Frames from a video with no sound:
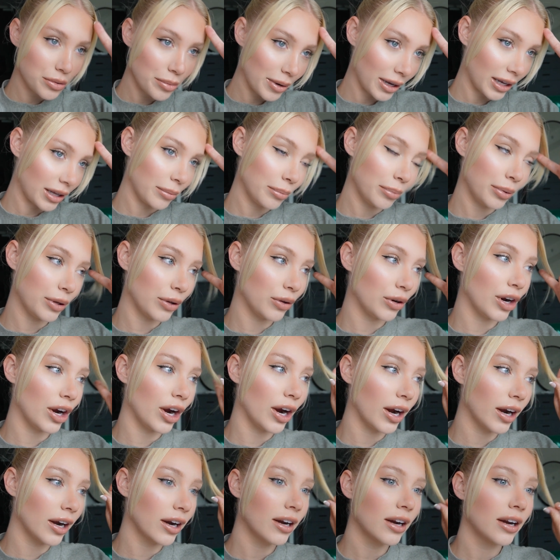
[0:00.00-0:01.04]
my
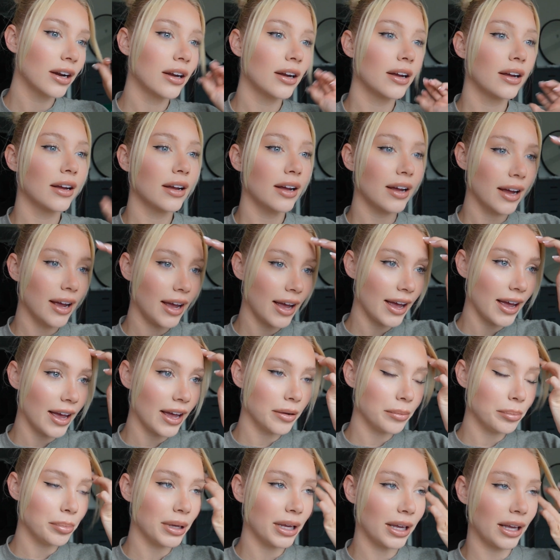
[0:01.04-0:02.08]
computer
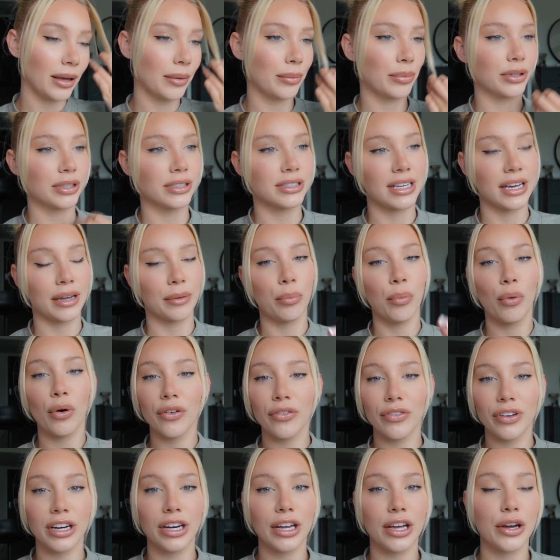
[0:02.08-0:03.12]
and being able to take more
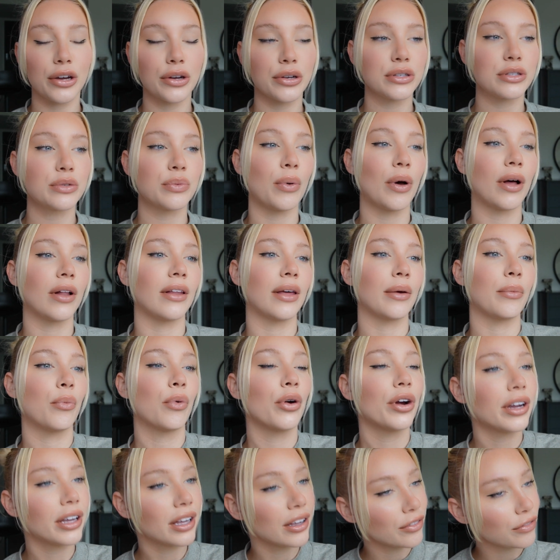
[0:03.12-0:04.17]
videos while I'm
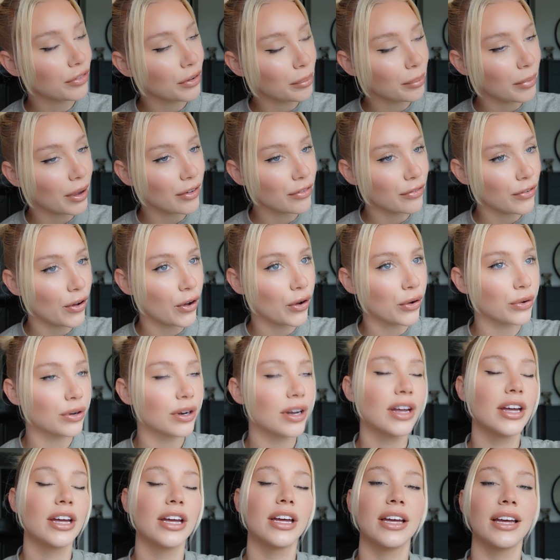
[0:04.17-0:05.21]
working from my phone.
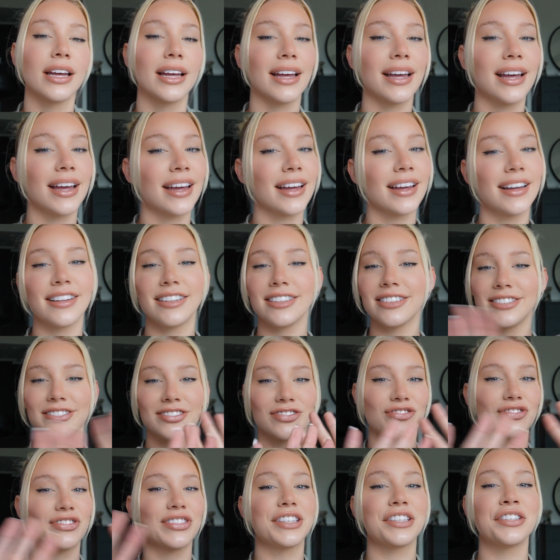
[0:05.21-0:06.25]

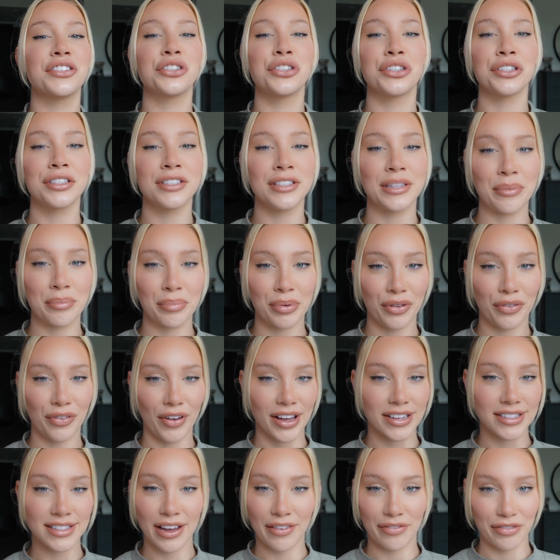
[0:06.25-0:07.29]
This just
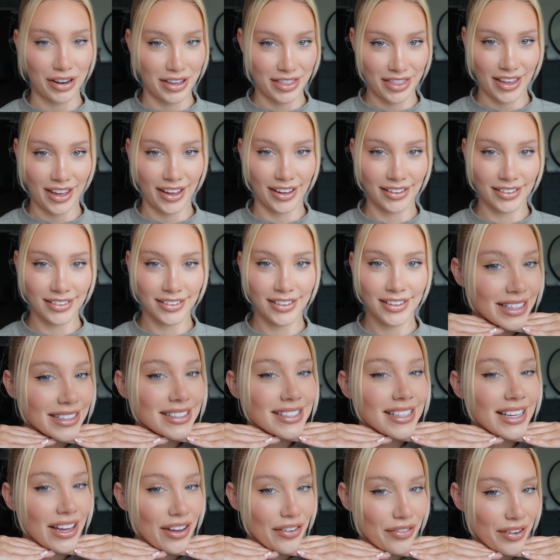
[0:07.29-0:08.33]
simplifies everything.
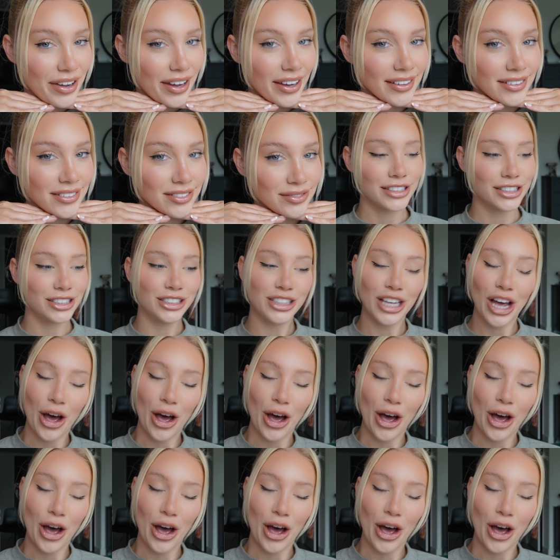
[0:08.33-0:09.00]
It's giving. So,